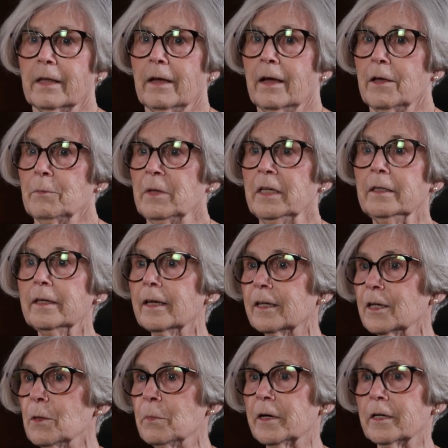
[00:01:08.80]
I meet
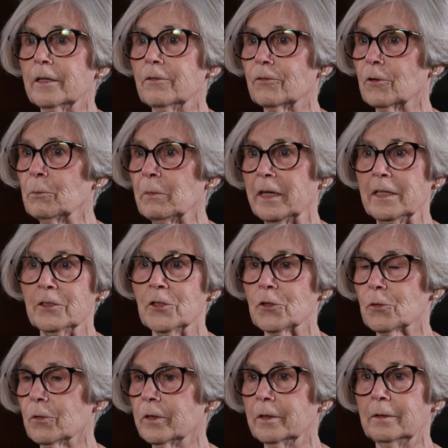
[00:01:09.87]
anybody from Main
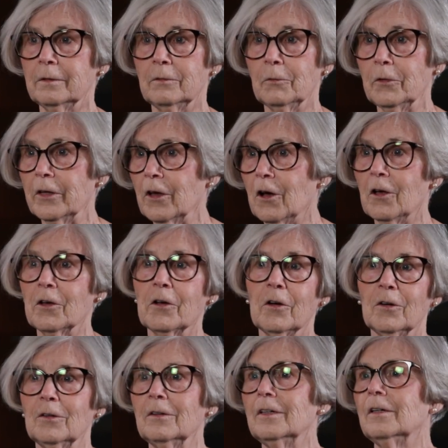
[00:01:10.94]
Street, and we all
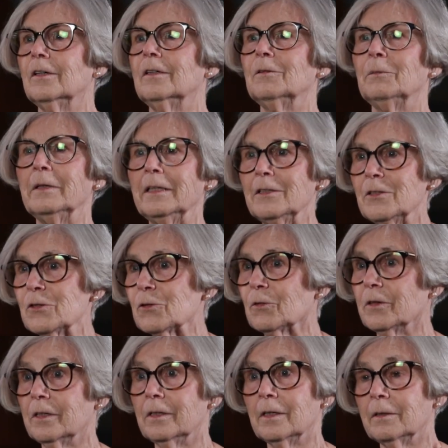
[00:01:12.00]
go, "Oh, Main
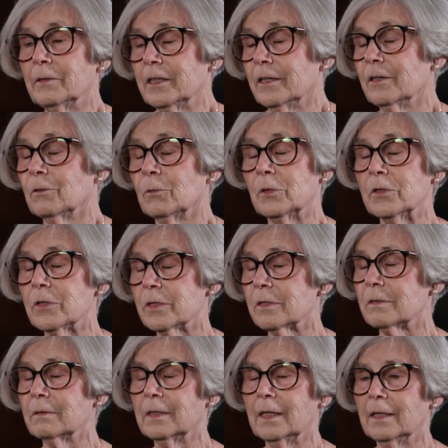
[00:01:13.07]
Street." I mean, it was